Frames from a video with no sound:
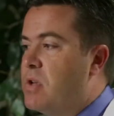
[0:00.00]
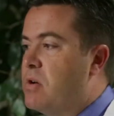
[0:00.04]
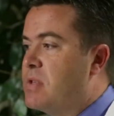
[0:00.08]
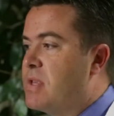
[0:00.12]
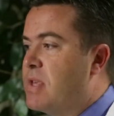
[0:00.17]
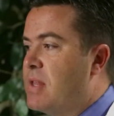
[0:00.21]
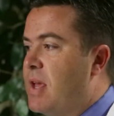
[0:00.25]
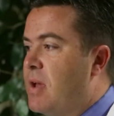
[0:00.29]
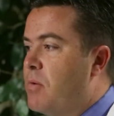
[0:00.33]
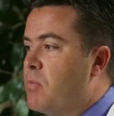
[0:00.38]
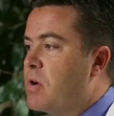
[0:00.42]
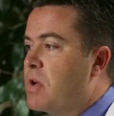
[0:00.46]

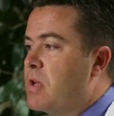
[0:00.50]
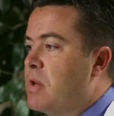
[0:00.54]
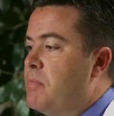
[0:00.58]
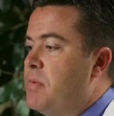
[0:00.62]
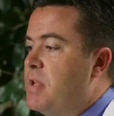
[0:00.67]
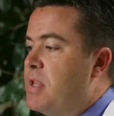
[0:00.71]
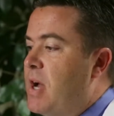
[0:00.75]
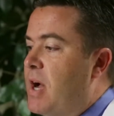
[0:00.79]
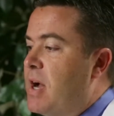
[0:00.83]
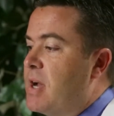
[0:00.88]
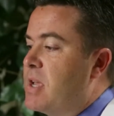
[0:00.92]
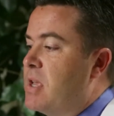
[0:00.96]
Today we're going to
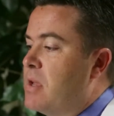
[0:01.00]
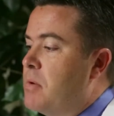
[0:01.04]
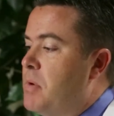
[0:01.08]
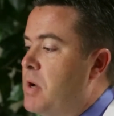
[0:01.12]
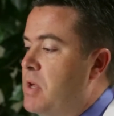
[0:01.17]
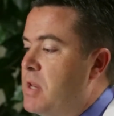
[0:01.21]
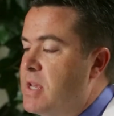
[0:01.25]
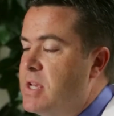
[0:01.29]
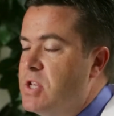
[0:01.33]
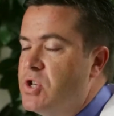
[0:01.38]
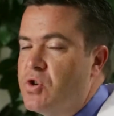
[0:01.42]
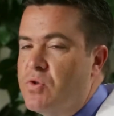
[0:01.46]
be talking
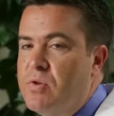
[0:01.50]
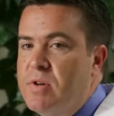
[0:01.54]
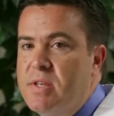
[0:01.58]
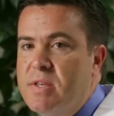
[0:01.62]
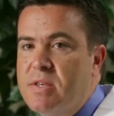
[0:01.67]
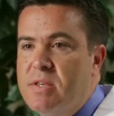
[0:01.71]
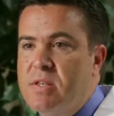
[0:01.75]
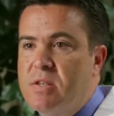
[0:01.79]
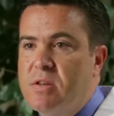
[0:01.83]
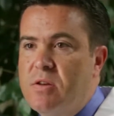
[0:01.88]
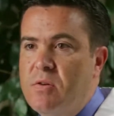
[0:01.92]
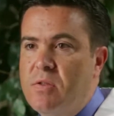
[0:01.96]
about
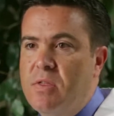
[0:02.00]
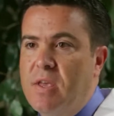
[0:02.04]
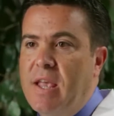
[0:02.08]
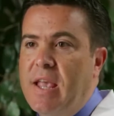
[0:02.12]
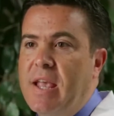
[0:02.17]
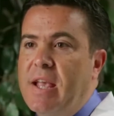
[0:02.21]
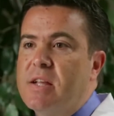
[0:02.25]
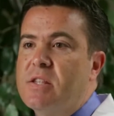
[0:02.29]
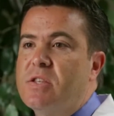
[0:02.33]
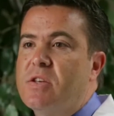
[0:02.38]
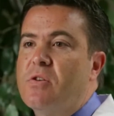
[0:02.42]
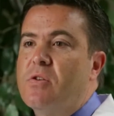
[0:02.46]
injuries to the
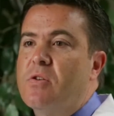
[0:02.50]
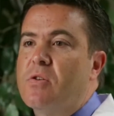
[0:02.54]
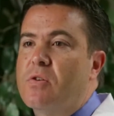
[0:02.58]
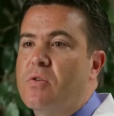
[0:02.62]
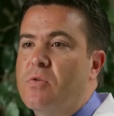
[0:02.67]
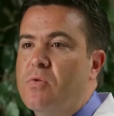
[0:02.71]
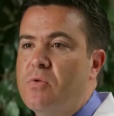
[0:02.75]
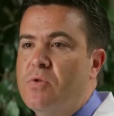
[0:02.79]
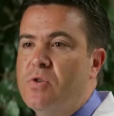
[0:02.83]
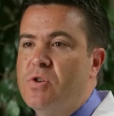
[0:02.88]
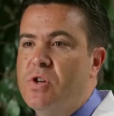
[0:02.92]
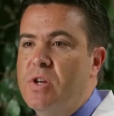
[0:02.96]
anterior
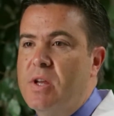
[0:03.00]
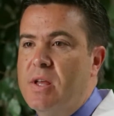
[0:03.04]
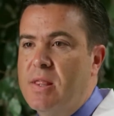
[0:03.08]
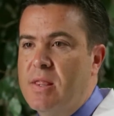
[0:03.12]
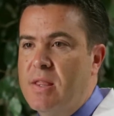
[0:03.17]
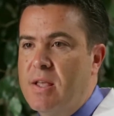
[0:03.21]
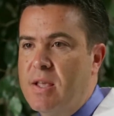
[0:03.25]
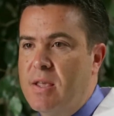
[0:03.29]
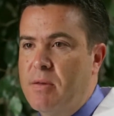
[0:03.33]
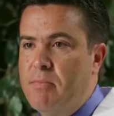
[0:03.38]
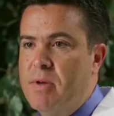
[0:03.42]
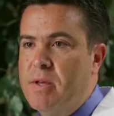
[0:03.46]
cruciate
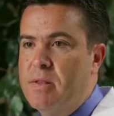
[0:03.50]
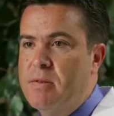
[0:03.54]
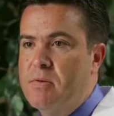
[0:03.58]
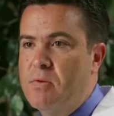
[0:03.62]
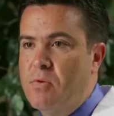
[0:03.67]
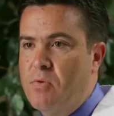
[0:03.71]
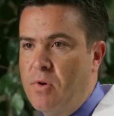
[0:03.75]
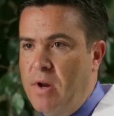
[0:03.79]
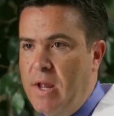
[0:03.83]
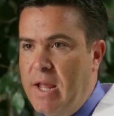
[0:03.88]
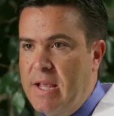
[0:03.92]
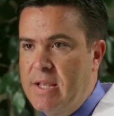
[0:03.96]
ligament,
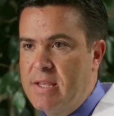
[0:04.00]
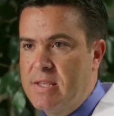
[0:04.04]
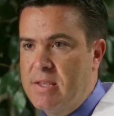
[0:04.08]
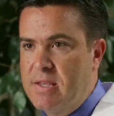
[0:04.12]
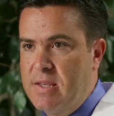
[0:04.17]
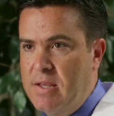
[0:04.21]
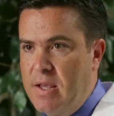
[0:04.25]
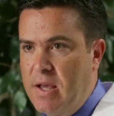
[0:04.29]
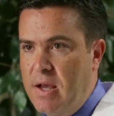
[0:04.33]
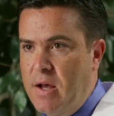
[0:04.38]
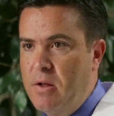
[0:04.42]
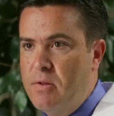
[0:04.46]
or
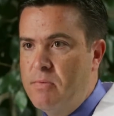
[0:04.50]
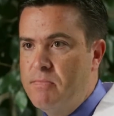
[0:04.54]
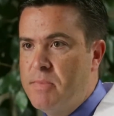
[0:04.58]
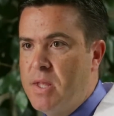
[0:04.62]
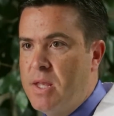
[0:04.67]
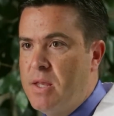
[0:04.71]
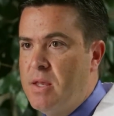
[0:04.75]
ACL.